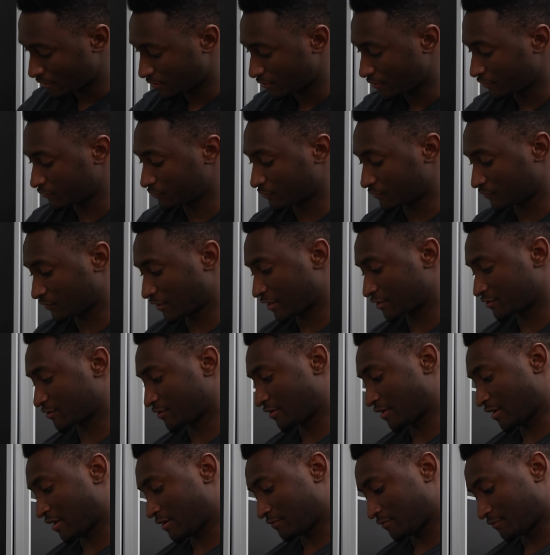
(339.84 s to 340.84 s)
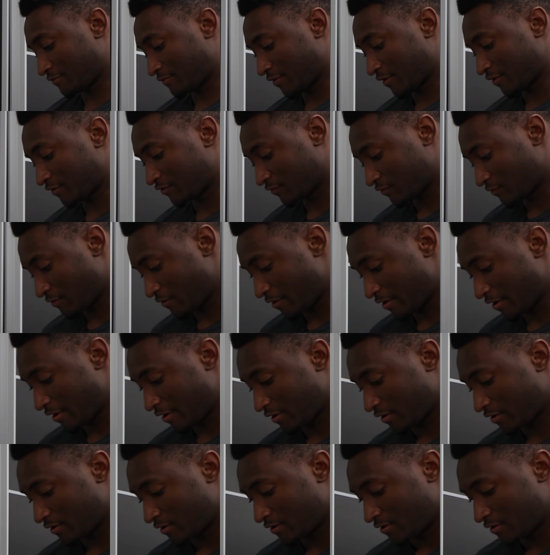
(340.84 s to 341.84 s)
This one's actually kind of a funny
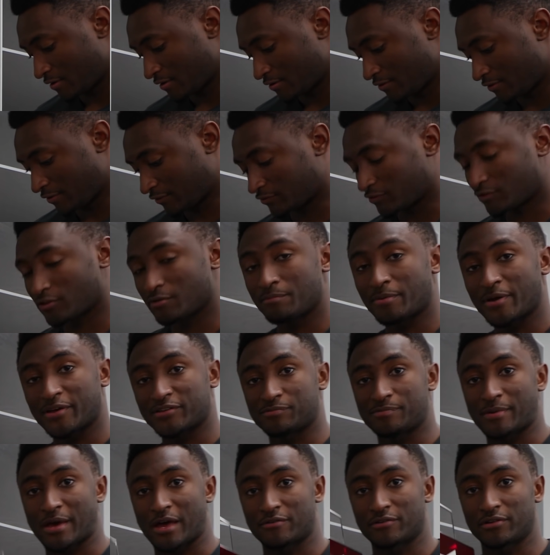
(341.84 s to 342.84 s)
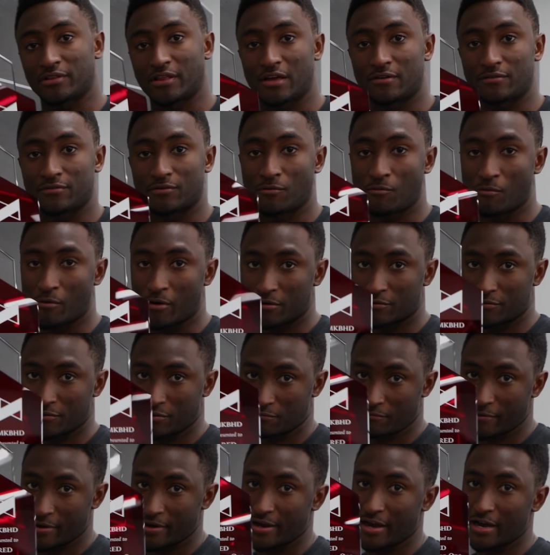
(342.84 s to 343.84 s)
story. This is the Best Battery Life Award for
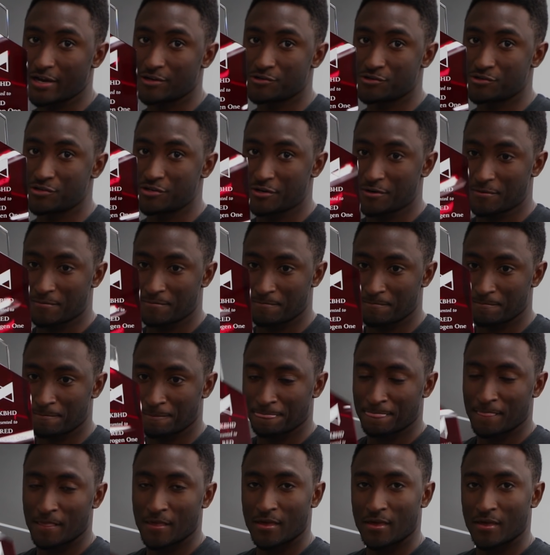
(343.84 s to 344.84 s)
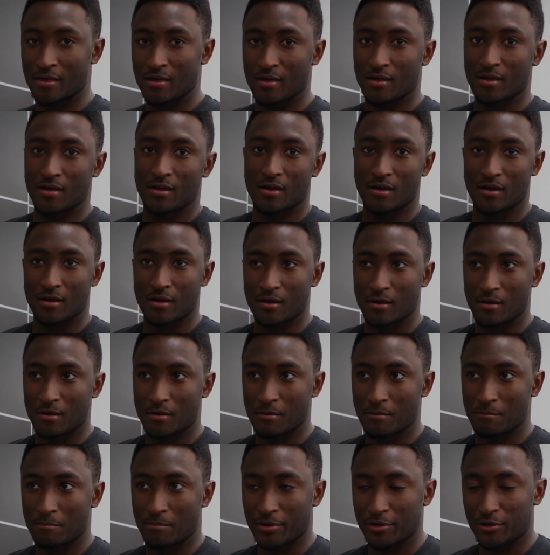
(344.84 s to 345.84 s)
the red hydrogen.
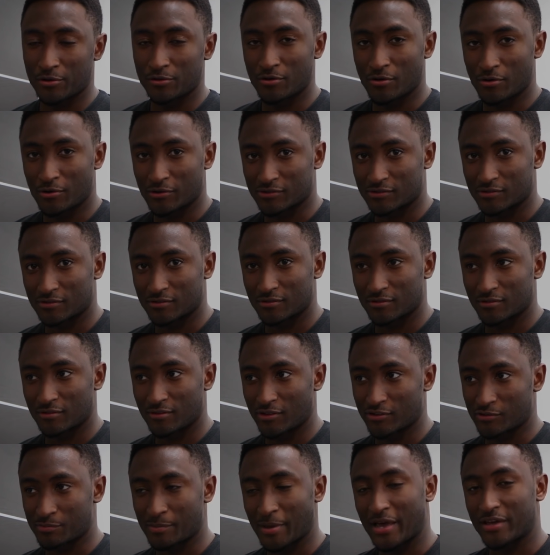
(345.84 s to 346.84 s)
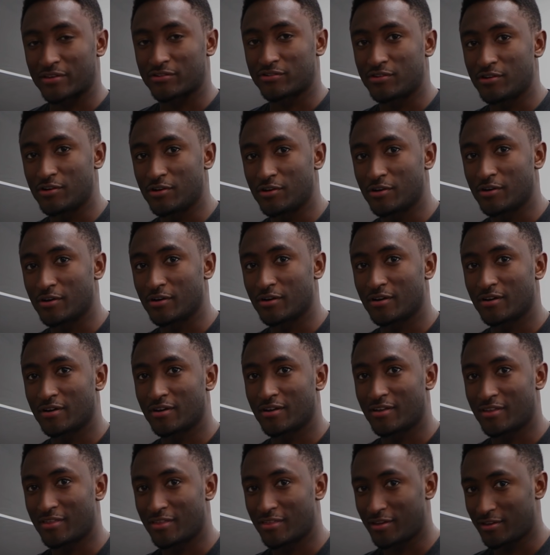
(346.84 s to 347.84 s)
But you'll notice this past year,
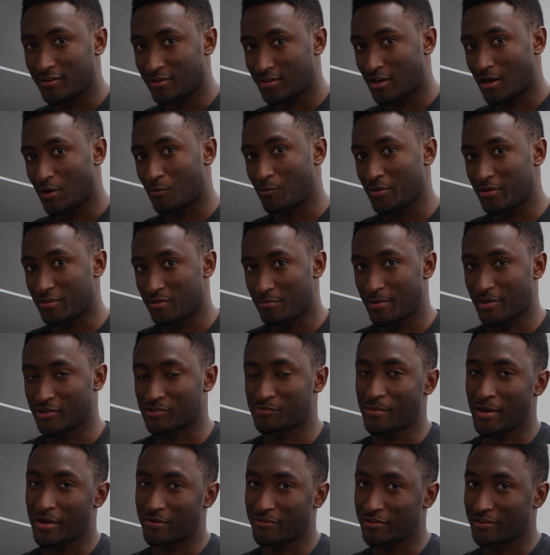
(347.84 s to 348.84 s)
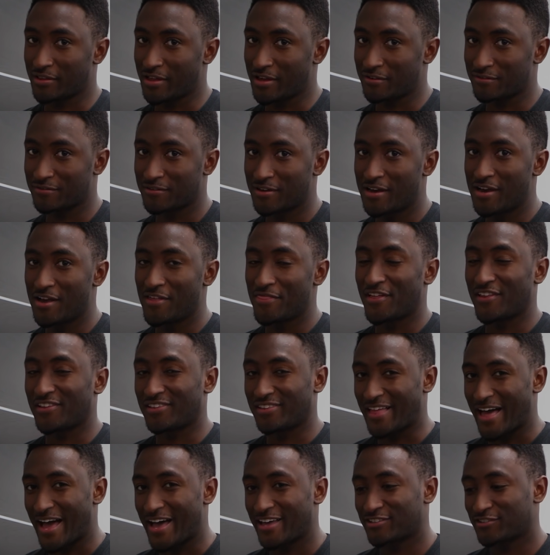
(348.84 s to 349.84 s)
they did not win the Best Battery Life. The
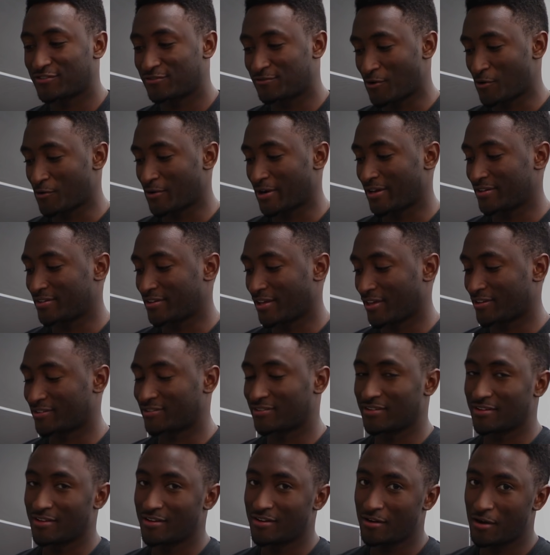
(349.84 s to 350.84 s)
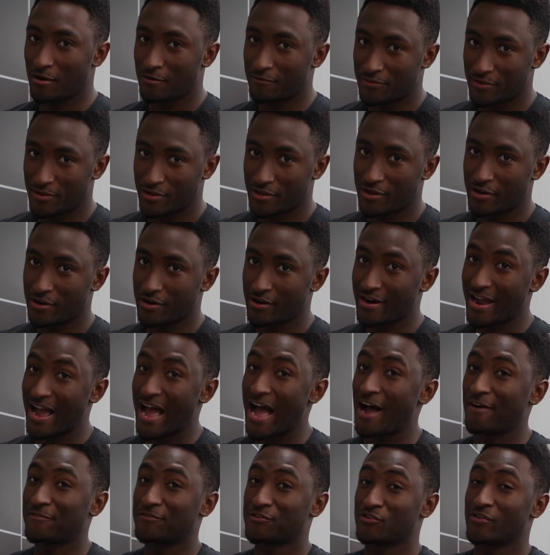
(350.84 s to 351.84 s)
last phone I tested of the year,
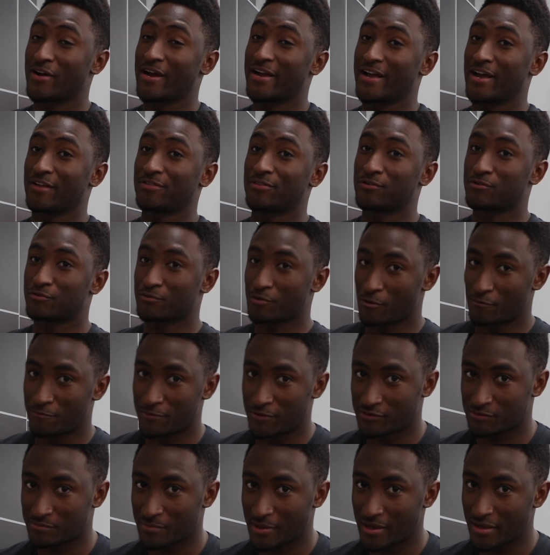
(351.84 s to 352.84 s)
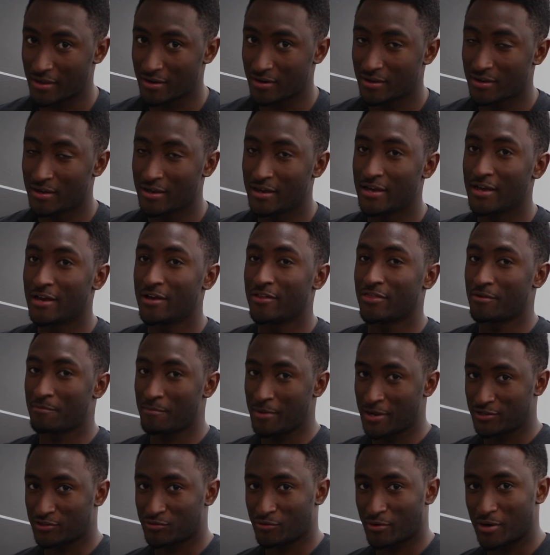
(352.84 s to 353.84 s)
after I got the trophies made, the
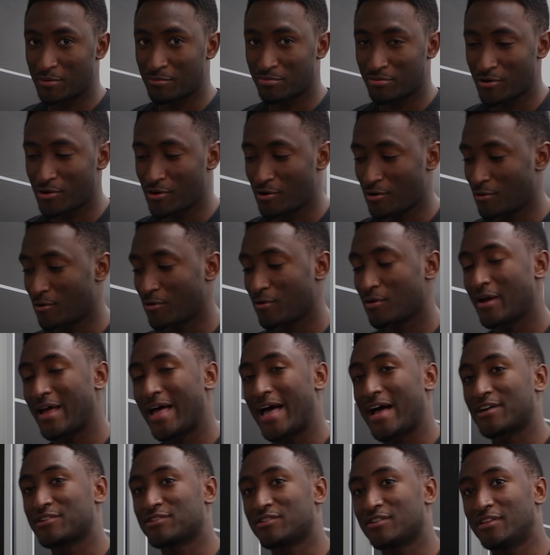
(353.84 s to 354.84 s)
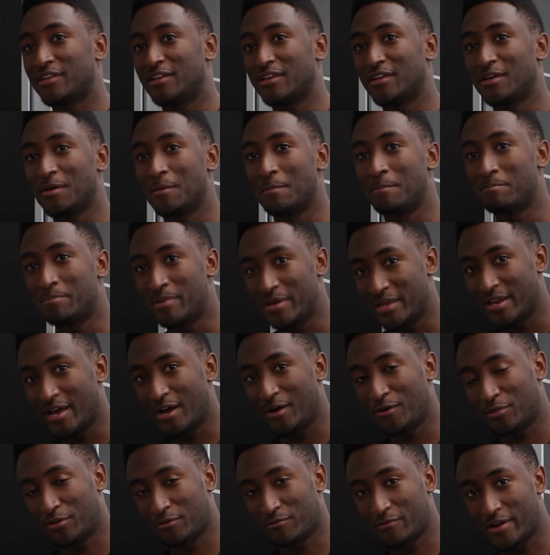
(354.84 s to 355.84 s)
Mate 20 Pro actually beat
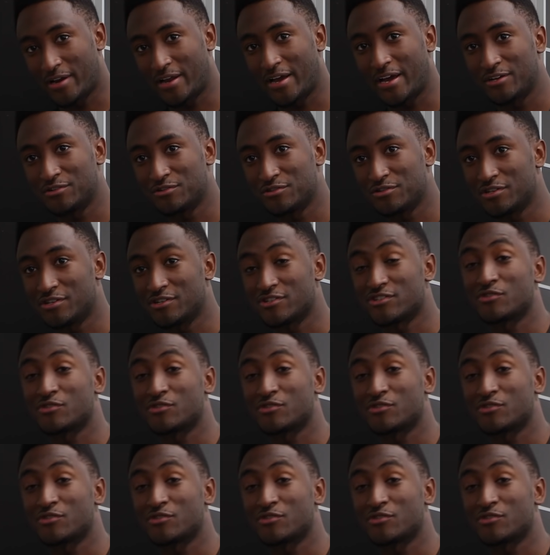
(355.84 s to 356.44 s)
out the red hydrogen.